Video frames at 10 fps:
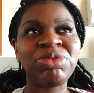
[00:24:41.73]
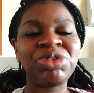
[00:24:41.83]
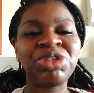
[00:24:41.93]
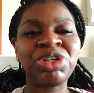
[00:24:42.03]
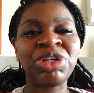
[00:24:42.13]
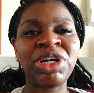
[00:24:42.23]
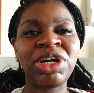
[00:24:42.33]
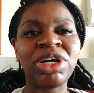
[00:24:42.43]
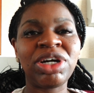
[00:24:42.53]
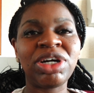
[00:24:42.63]

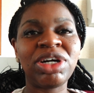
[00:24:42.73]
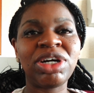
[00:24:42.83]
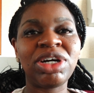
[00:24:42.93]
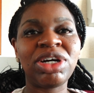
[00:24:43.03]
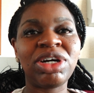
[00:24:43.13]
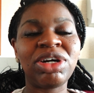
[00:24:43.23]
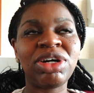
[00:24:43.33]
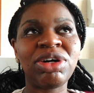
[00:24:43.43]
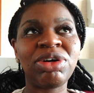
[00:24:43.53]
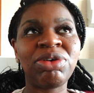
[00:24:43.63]
she,
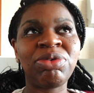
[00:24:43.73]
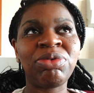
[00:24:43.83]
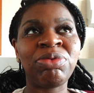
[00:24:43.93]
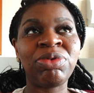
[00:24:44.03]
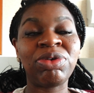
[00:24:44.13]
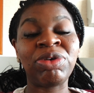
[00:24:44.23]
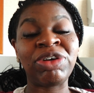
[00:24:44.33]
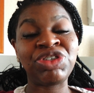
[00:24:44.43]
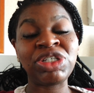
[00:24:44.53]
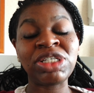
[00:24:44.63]

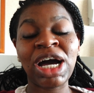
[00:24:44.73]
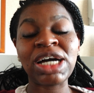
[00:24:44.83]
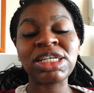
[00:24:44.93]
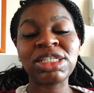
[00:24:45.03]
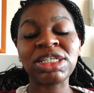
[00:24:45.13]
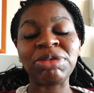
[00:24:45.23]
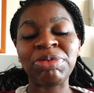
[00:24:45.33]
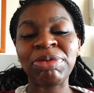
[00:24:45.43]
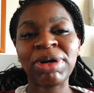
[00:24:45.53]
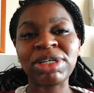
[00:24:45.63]
if she's not
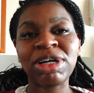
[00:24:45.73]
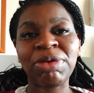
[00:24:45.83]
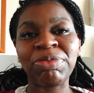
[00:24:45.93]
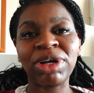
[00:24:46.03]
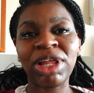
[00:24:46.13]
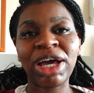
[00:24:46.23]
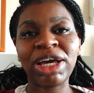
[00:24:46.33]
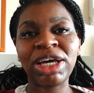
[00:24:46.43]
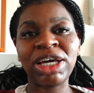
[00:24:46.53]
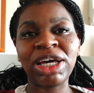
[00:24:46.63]
sleeping by the time we're like
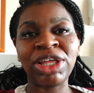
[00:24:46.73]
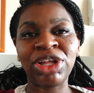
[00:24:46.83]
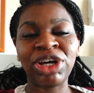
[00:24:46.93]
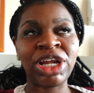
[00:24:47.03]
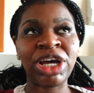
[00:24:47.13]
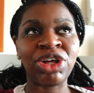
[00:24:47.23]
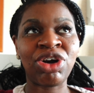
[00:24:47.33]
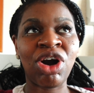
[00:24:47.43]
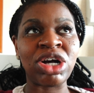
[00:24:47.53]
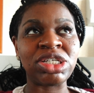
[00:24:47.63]
getting in the
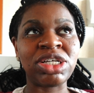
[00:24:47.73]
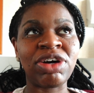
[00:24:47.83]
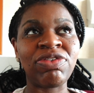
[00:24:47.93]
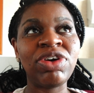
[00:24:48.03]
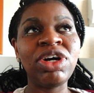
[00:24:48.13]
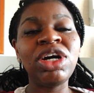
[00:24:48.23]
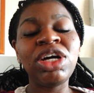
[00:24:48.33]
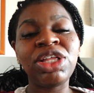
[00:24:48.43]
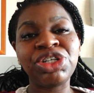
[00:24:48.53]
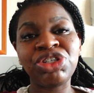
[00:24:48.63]
car and stuff,
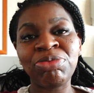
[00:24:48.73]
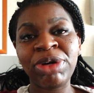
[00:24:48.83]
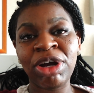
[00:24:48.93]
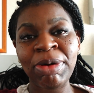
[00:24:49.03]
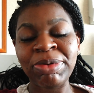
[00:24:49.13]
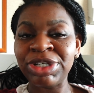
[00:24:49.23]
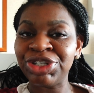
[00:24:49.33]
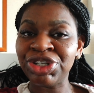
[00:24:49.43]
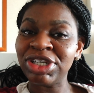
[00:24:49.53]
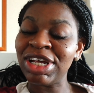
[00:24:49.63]
then she'll meet her baby
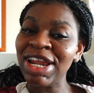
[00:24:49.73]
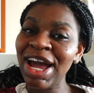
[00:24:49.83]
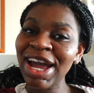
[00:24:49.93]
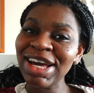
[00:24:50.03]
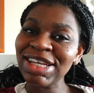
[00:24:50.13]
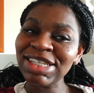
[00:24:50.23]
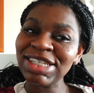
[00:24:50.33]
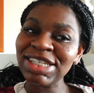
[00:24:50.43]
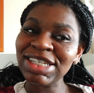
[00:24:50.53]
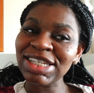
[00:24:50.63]
sister tonight.
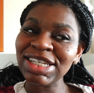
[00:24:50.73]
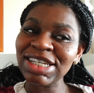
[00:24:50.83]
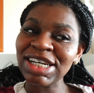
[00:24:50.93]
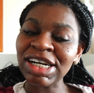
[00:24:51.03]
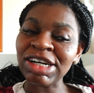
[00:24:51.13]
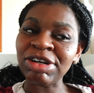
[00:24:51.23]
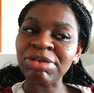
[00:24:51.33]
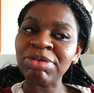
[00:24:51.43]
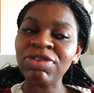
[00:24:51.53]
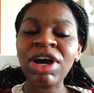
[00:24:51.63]

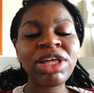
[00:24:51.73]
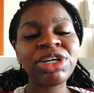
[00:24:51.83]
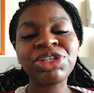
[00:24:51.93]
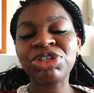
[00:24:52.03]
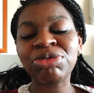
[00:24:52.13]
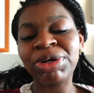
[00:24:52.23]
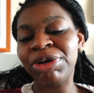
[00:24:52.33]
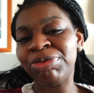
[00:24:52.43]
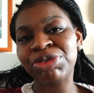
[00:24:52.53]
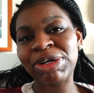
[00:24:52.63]
If not, then she'll
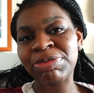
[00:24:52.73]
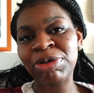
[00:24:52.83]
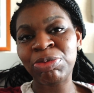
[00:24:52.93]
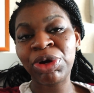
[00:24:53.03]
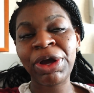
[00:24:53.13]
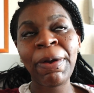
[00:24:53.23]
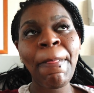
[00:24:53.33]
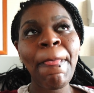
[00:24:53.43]
meet her when she wakes up in the morning.